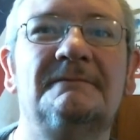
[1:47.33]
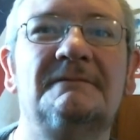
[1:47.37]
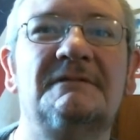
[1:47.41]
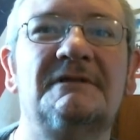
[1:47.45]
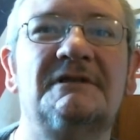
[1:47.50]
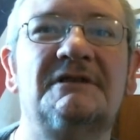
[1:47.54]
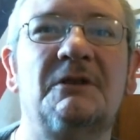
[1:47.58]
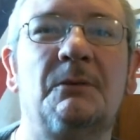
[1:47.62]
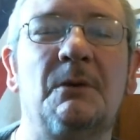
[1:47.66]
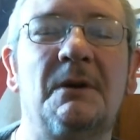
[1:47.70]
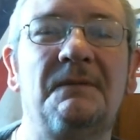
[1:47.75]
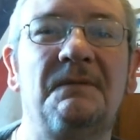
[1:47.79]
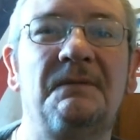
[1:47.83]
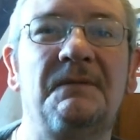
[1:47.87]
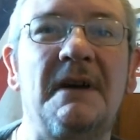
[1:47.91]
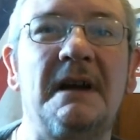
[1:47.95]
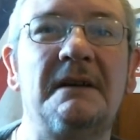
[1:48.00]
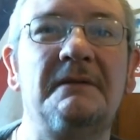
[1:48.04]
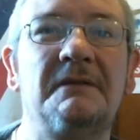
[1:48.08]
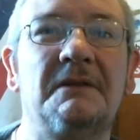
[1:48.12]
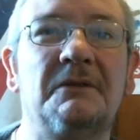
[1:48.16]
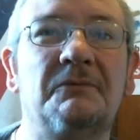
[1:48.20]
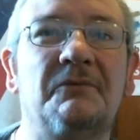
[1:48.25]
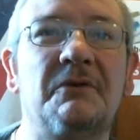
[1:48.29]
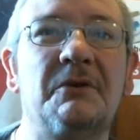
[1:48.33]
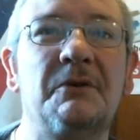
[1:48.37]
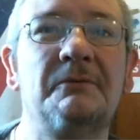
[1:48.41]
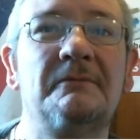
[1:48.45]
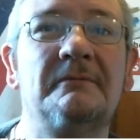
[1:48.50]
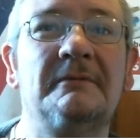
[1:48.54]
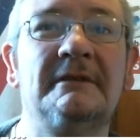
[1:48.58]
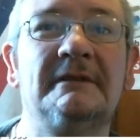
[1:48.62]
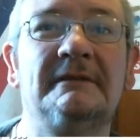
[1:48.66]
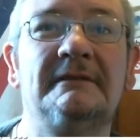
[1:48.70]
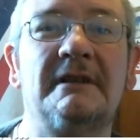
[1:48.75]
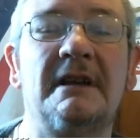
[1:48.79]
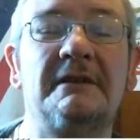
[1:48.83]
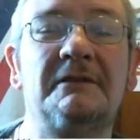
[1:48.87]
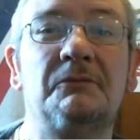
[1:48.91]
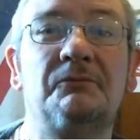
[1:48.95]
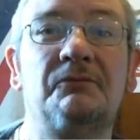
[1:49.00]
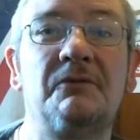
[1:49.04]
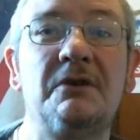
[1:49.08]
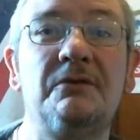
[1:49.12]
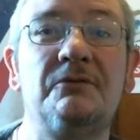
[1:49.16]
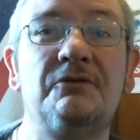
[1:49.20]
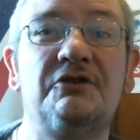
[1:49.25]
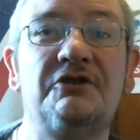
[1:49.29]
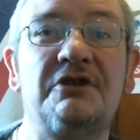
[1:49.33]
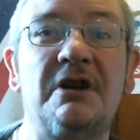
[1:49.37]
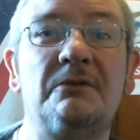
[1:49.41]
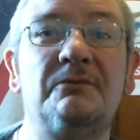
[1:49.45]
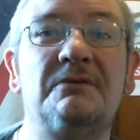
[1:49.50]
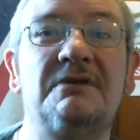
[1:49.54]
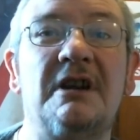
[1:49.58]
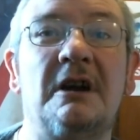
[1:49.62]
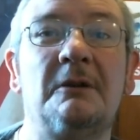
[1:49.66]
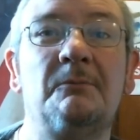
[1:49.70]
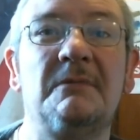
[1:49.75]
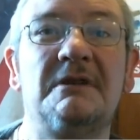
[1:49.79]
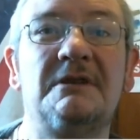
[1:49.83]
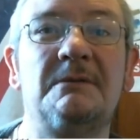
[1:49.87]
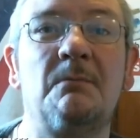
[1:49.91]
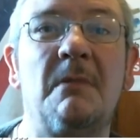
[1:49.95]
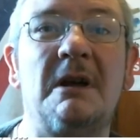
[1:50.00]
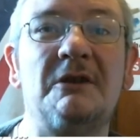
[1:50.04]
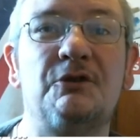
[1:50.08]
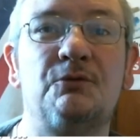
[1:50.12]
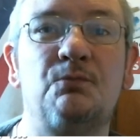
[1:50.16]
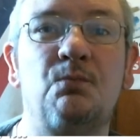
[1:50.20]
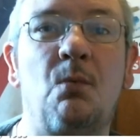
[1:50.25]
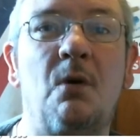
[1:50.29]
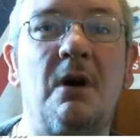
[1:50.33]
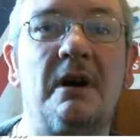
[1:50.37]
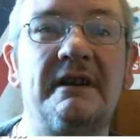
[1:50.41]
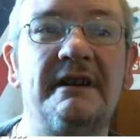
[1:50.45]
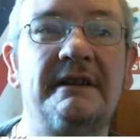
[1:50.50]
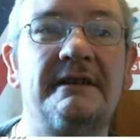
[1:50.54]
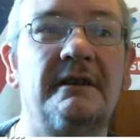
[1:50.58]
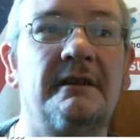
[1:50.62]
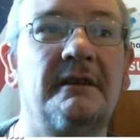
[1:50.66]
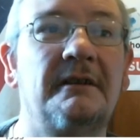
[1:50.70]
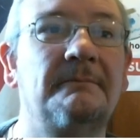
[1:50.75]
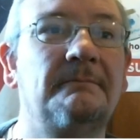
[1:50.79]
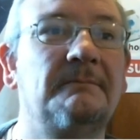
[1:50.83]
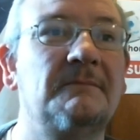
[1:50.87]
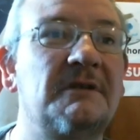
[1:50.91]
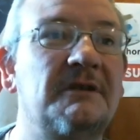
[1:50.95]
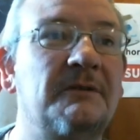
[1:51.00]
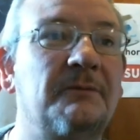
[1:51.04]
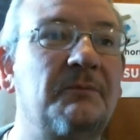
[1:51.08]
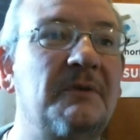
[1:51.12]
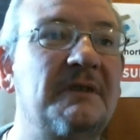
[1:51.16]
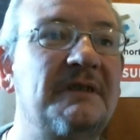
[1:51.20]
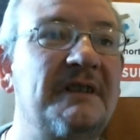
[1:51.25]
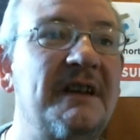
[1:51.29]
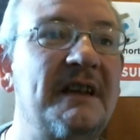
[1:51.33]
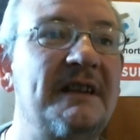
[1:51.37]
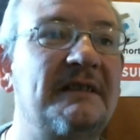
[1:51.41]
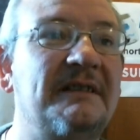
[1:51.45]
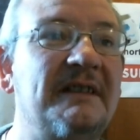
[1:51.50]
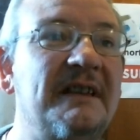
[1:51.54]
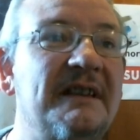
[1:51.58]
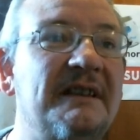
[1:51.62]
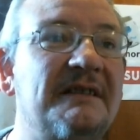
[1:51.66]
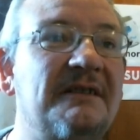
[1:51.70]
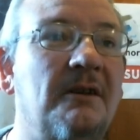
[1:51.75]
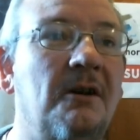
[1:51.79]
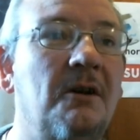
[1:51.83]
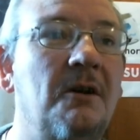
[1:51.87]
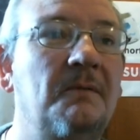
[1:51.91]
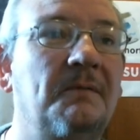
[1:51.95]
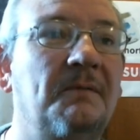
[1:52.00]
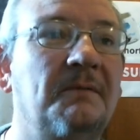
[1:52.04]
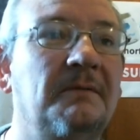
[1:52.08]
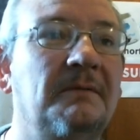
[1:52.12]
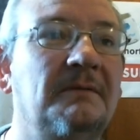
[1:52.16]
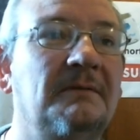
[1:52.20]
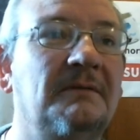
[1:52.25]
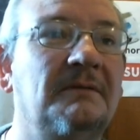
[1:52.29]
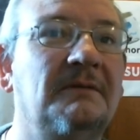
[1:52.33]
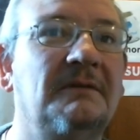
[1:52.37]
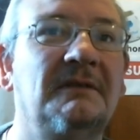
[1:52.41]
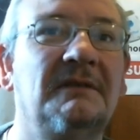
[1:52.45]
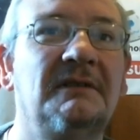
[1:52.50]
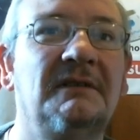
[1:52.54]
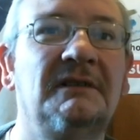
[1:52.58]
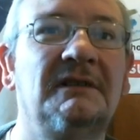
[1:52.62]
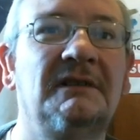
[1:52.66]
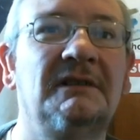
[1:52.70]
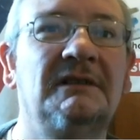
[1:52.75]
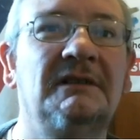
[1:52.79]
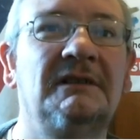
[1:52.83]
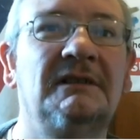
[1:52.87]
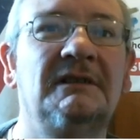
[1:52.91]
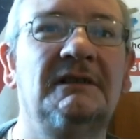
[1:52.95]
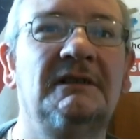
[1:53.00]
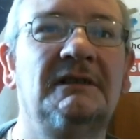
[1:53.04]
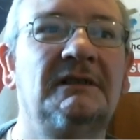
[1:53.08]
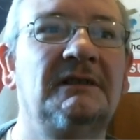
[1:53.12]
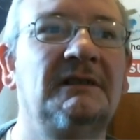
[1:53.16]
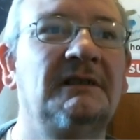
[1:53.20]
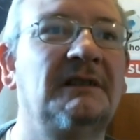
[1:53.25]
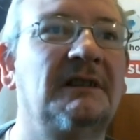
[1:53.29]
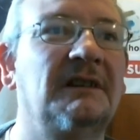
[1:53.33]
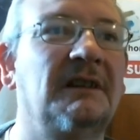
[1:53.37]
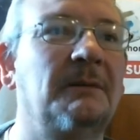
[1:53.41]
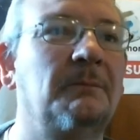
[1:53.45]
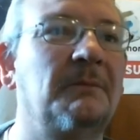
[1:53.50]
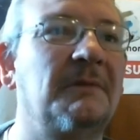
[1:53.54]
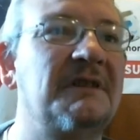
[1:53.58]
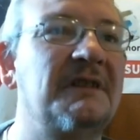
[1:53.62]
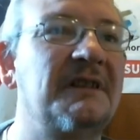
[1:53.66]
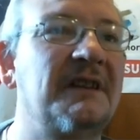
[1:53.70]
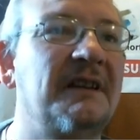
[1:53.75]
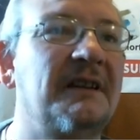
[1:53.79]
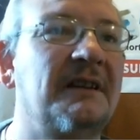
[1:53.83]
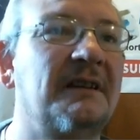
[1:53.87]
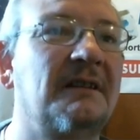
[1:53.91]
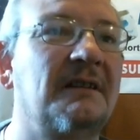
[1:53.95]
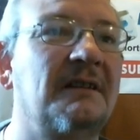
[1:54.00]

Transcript: So I've found the route. Now the route shows up, it's much wider, so if we take these off and we take